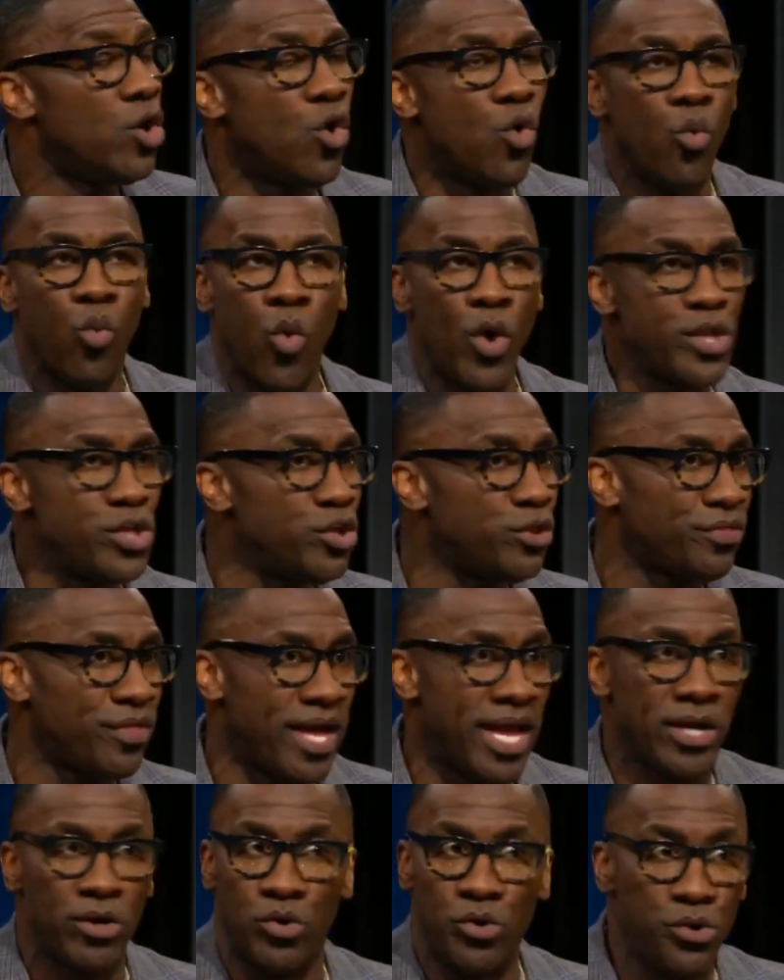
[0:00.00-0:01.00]
What do you
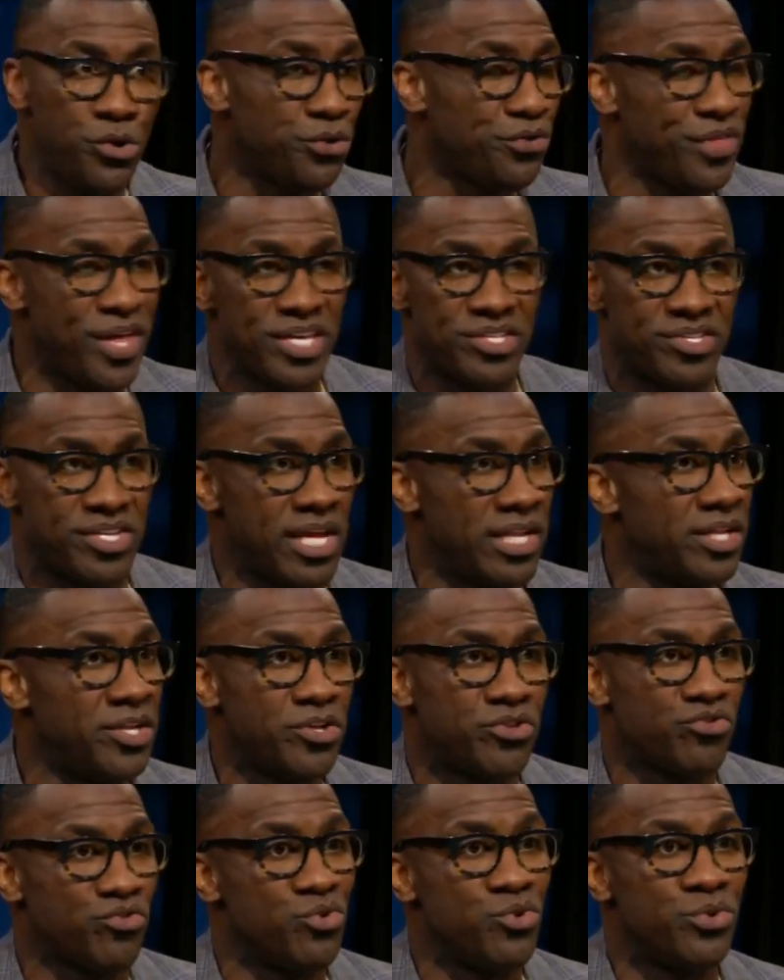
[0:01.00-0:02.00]
think? Who do you think's telling the
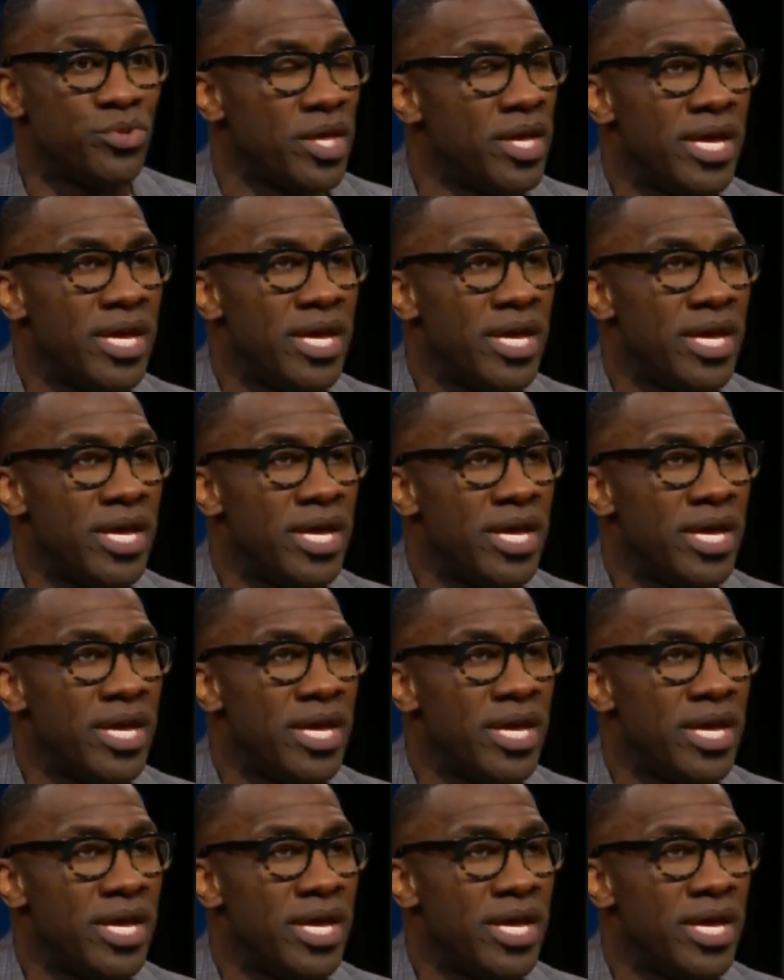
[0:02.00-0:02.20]
truth?